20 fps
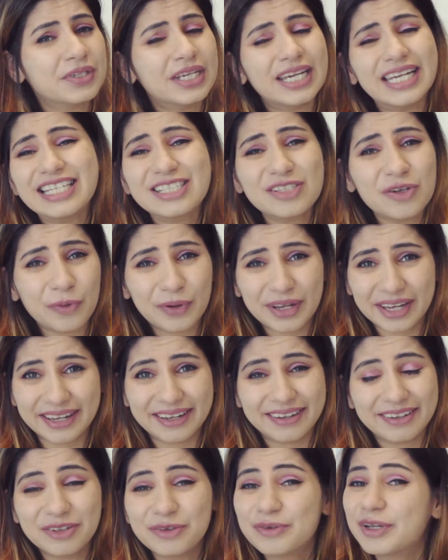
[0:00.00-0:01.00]
it is
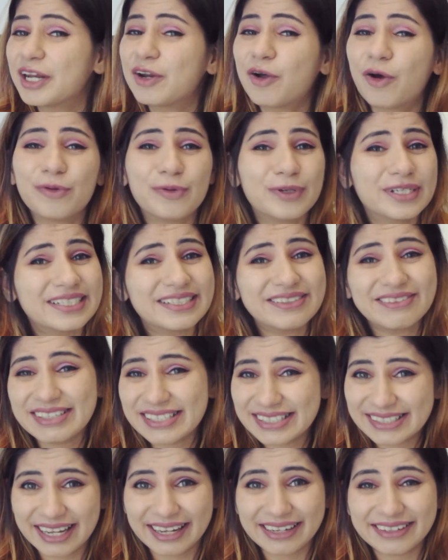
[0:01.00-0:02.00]
okay. You can always
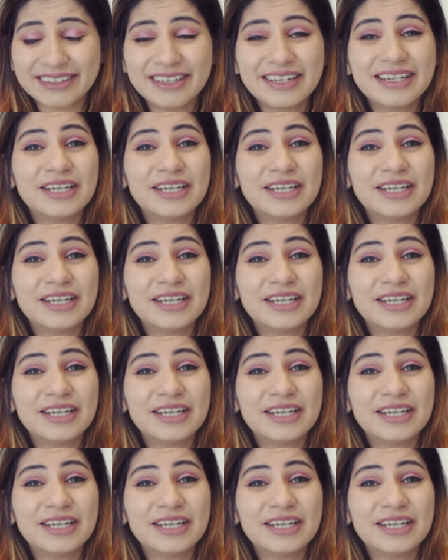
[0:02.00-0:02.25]
restart.